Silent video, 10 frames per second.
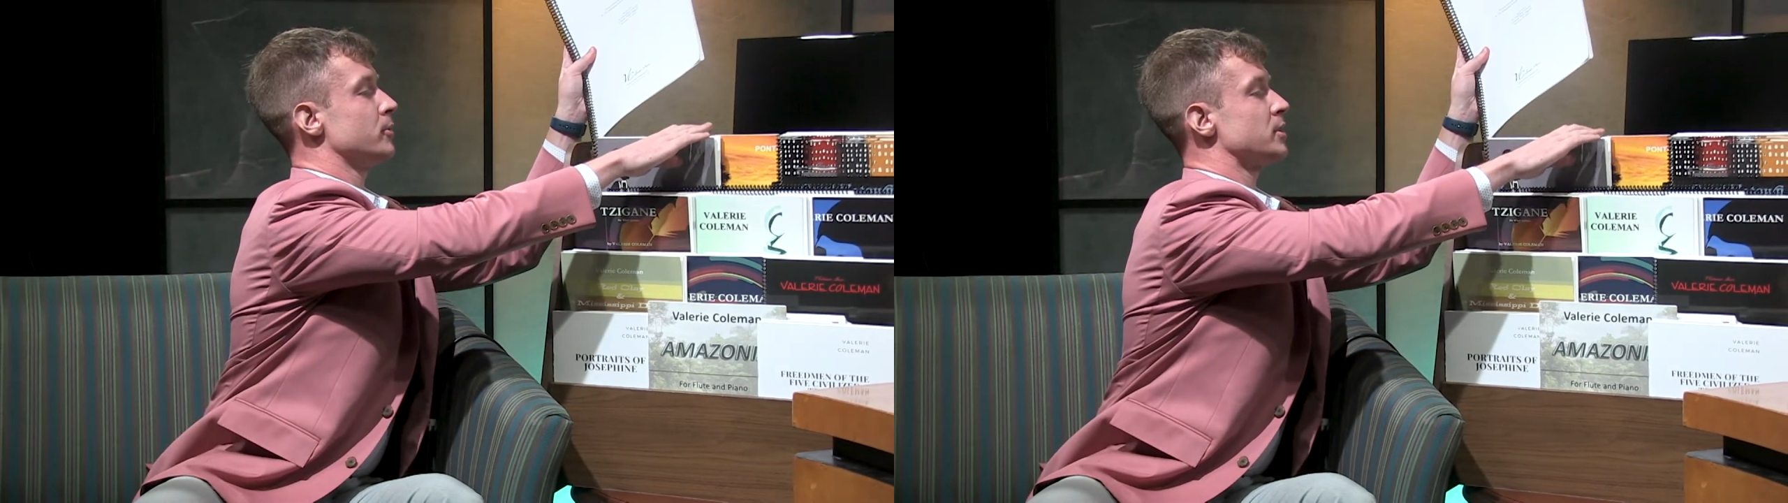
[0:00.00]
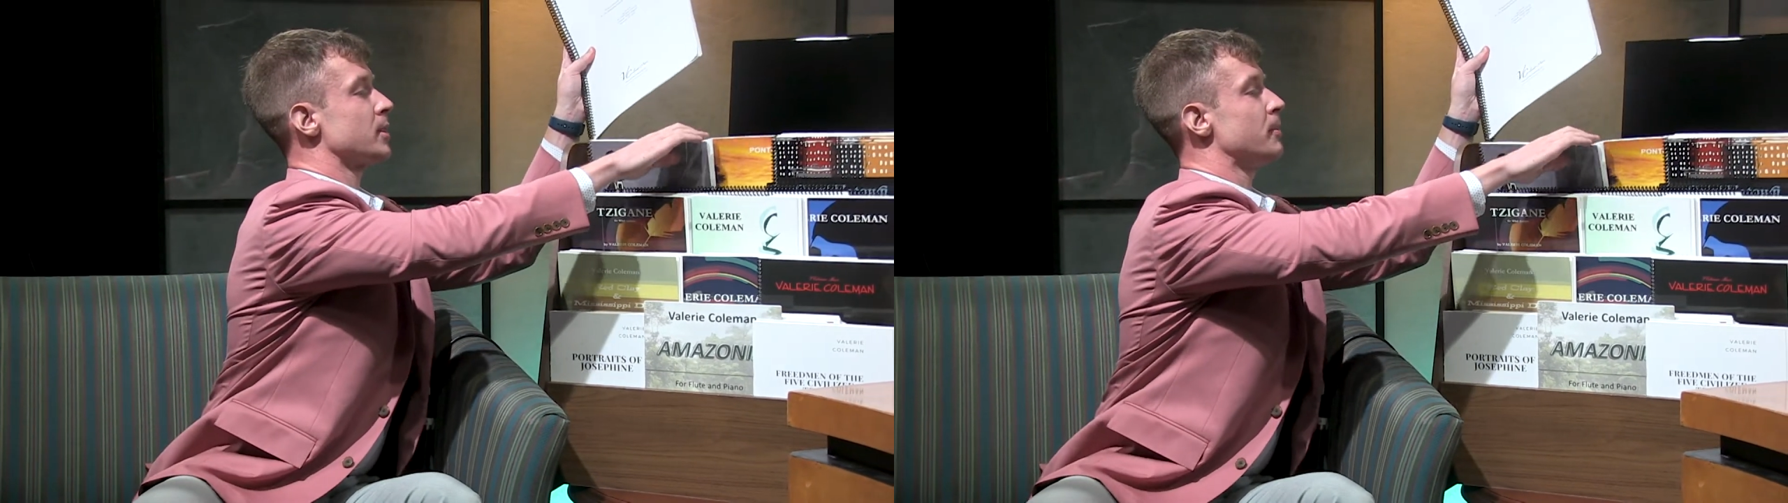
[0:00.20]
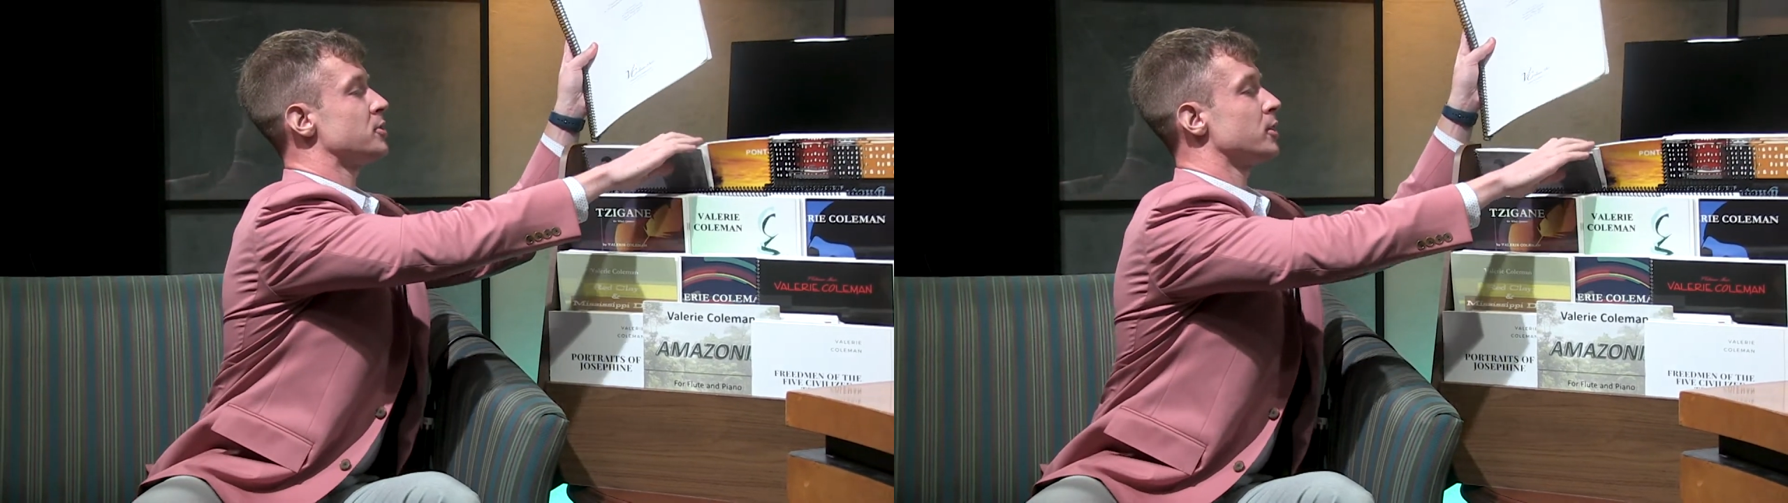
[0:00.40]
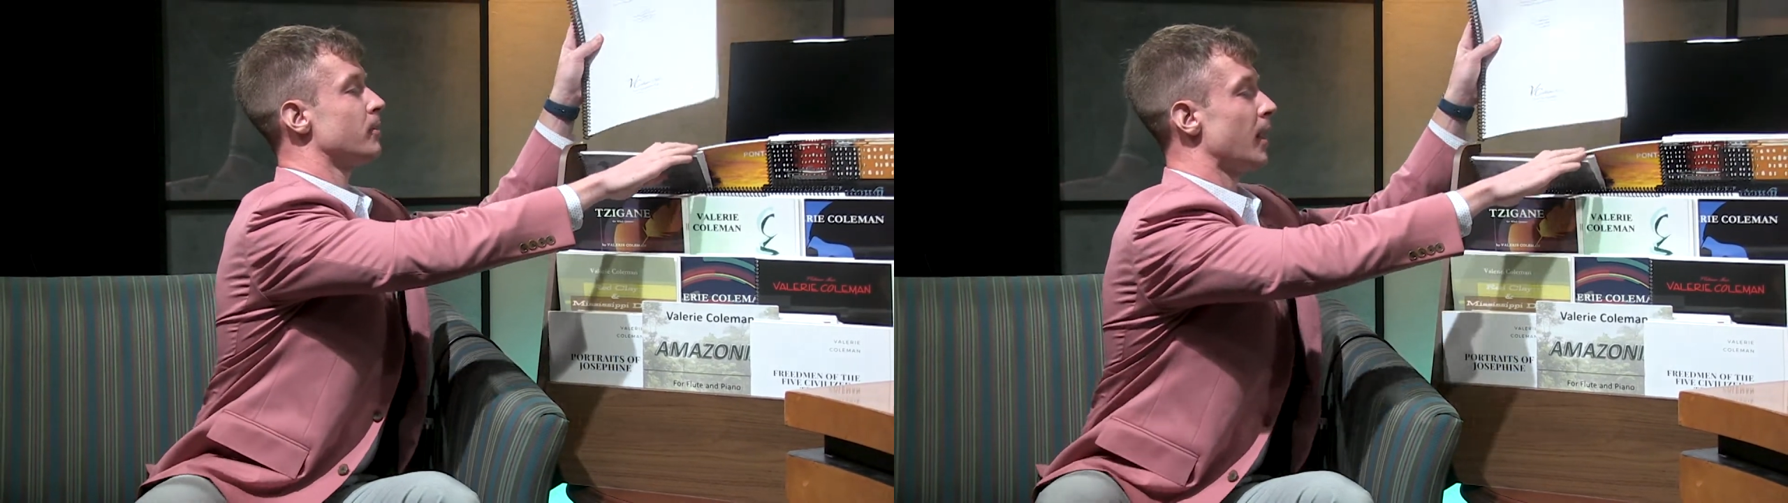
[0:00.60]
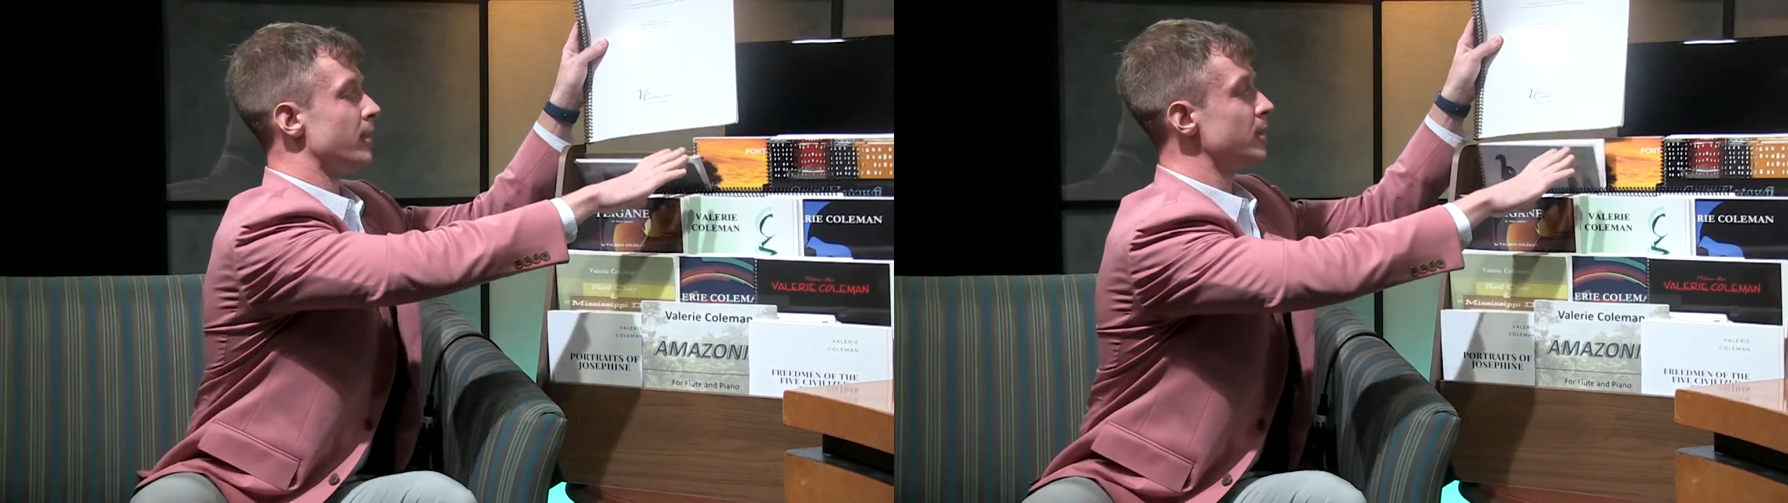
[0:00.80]
was commissioned
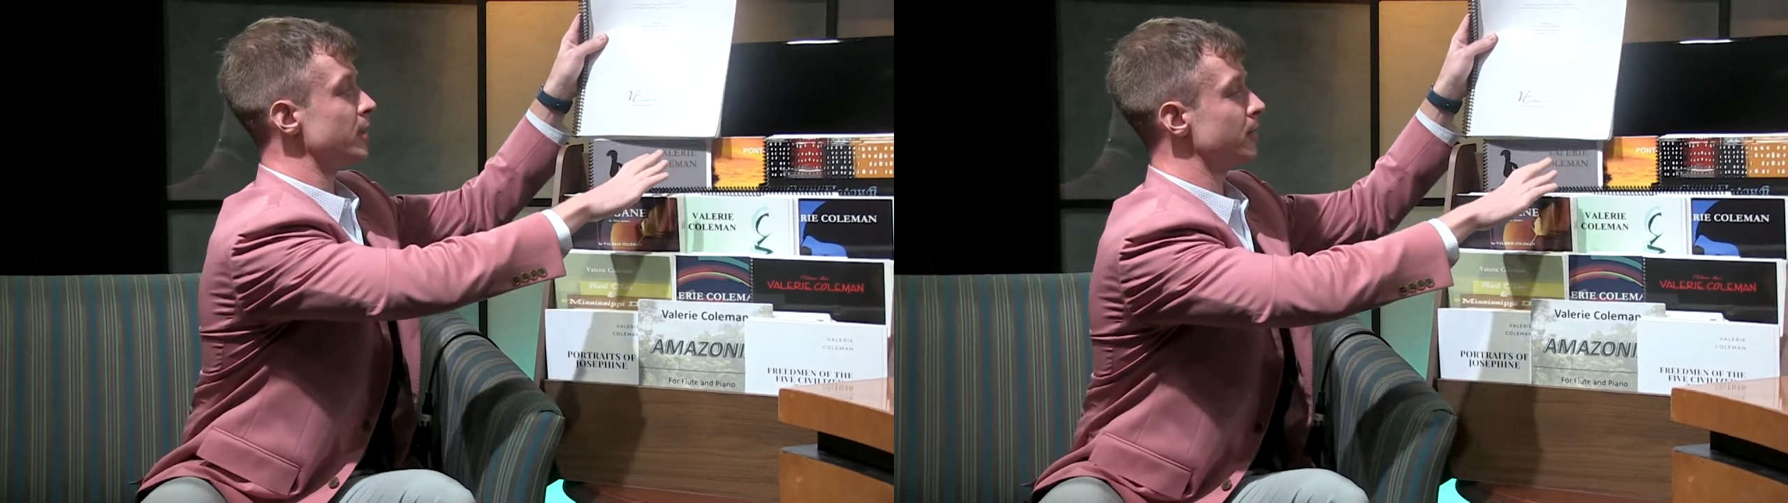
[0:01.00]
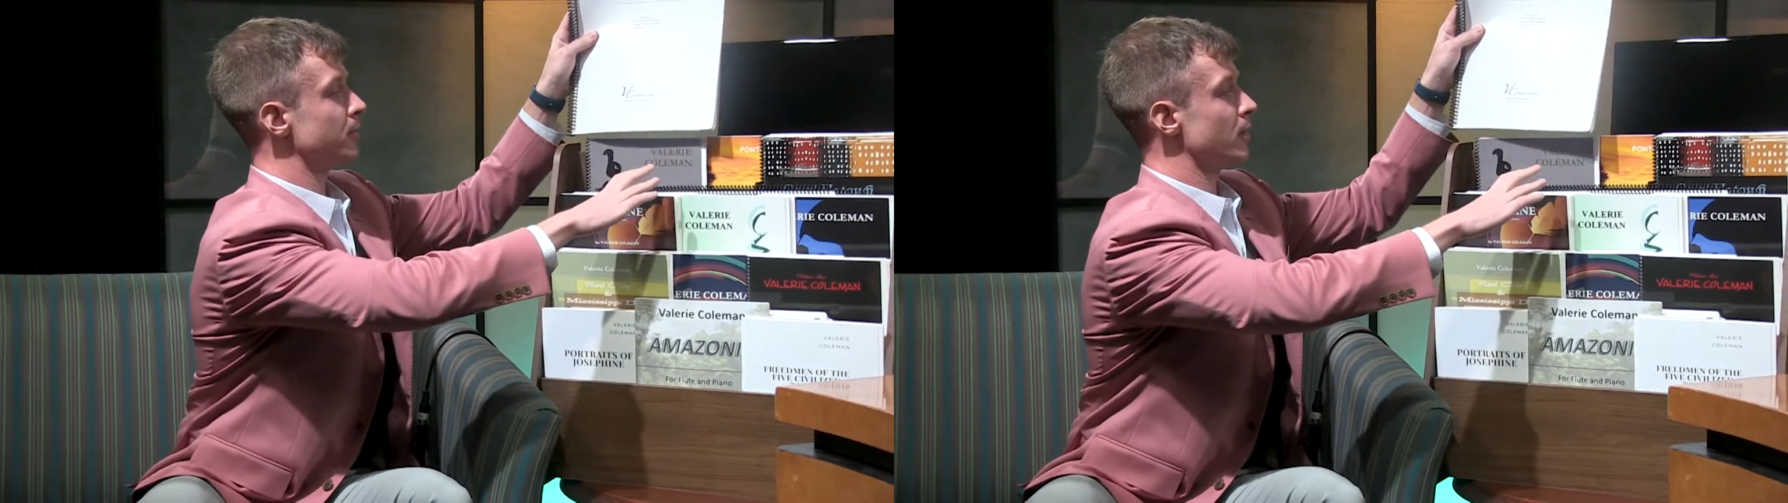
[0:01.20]
by the